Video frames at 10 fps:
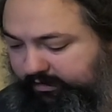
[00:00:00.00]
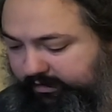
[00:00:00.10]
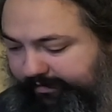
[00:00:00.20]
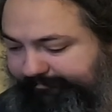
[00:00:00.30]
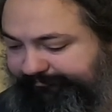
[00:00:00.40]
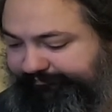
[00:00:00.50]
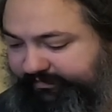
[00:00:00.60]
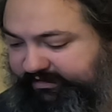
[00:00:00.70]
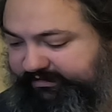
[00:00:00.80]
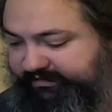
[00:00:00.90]
Okay,
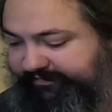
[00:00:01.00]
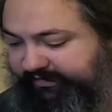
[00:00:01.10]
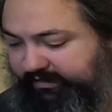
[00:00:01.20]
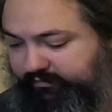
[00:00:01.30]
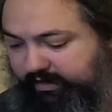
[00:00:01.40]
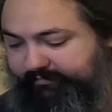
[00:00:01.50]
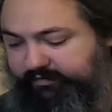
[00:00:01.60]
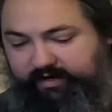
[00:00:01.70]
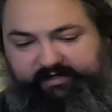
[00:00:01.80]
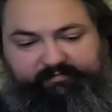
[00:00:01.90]
70 grams
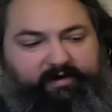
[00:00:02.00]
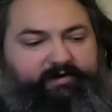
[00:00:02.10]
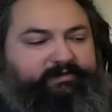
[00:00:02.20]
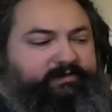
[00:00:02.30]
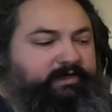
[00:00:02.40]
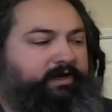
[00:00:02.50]
of raspberries.